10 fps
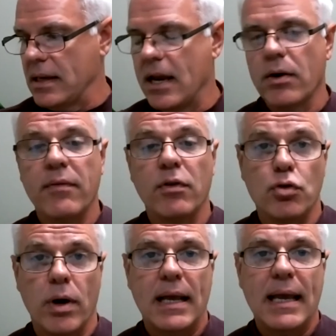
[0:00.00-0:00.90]
caregiver
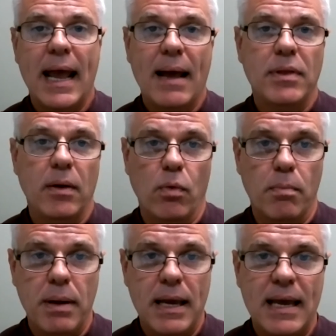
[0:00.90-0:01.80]
training camp that
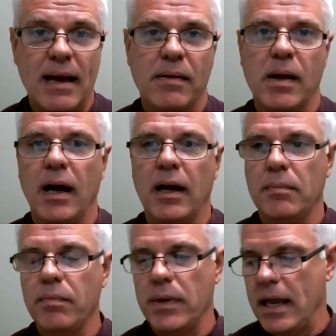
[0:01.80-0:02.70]
will be uh,
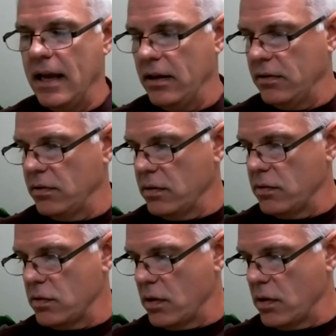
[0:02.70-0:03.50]
in